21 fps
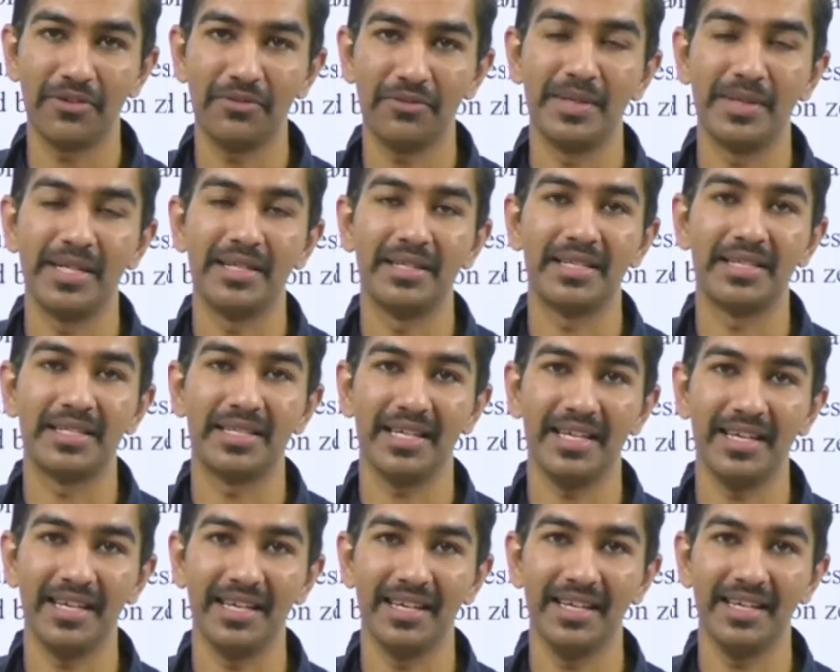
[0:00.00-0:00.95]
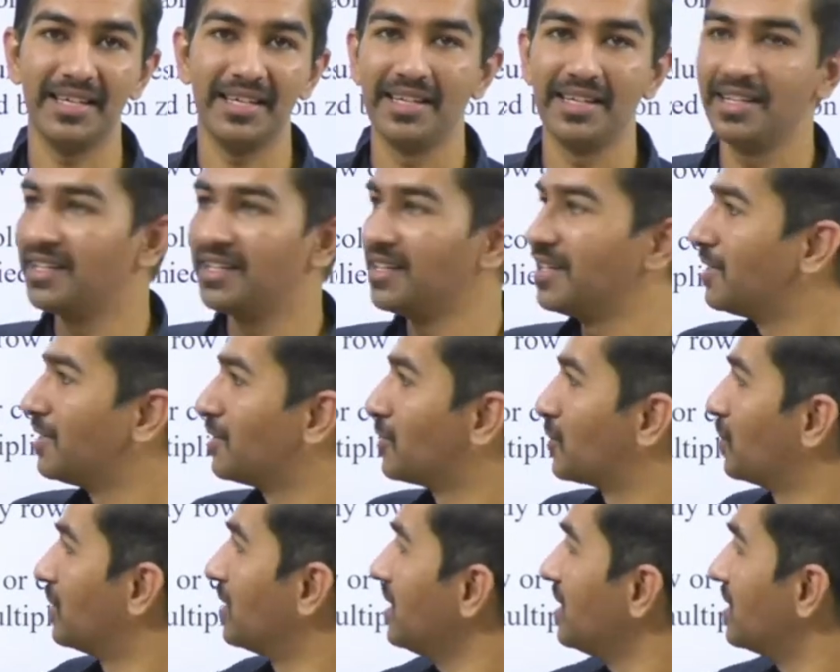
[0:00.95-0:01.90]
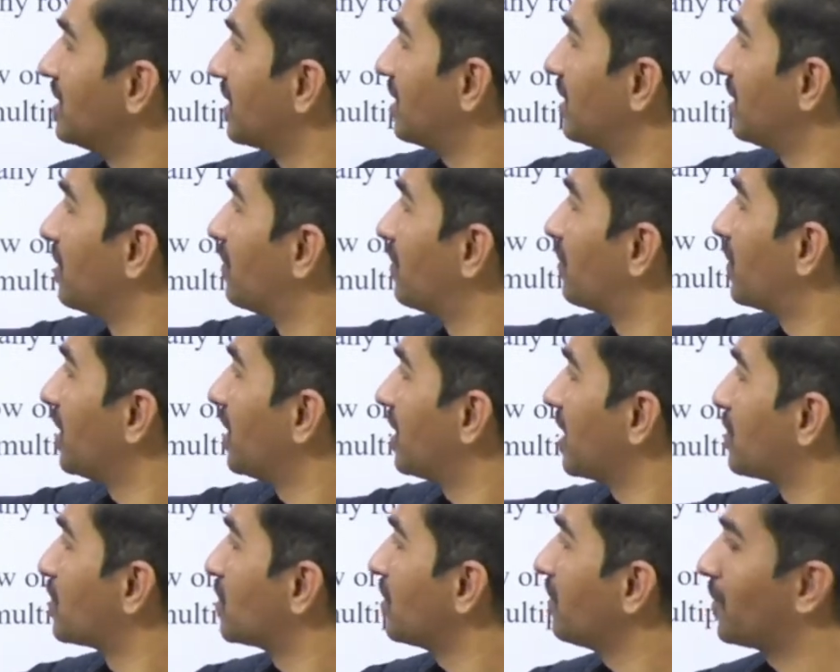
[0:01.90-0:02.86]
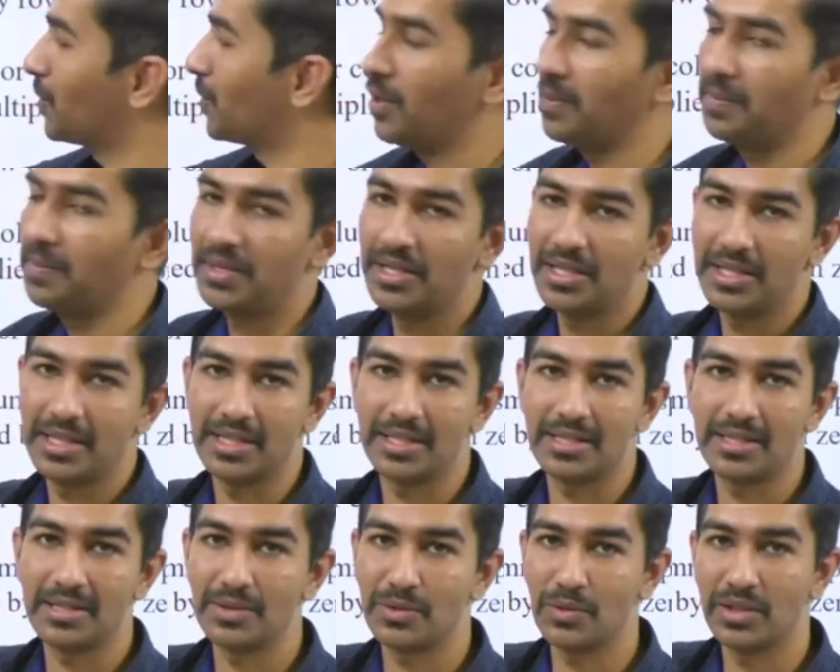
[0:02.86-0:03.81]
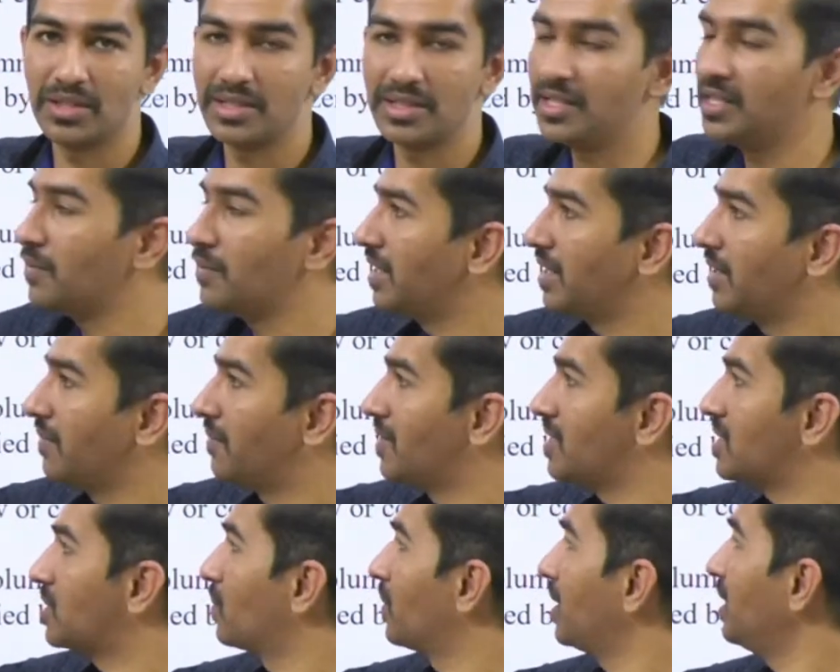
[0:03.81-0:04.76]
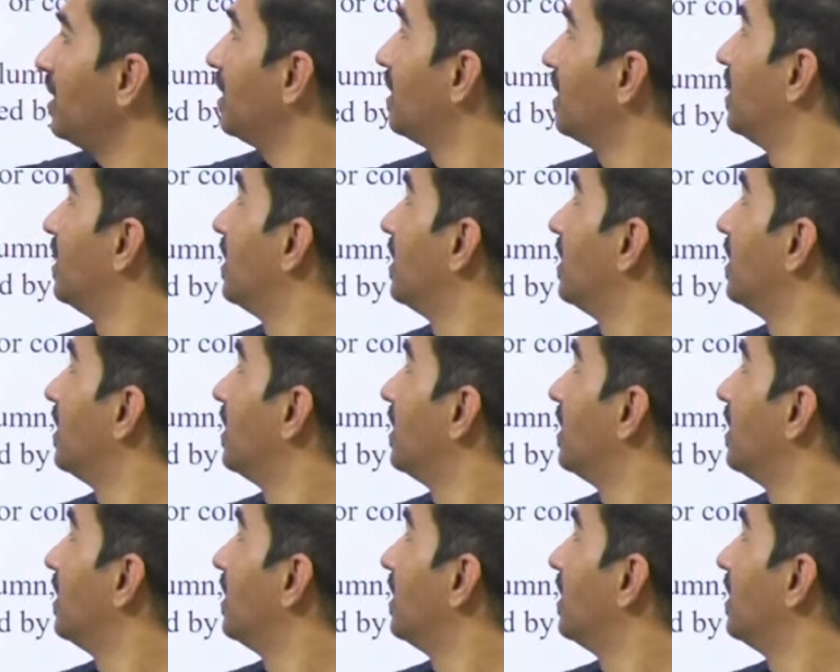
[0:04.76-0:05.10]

of matrix A, so these are the different types of row operations. So see the very first one,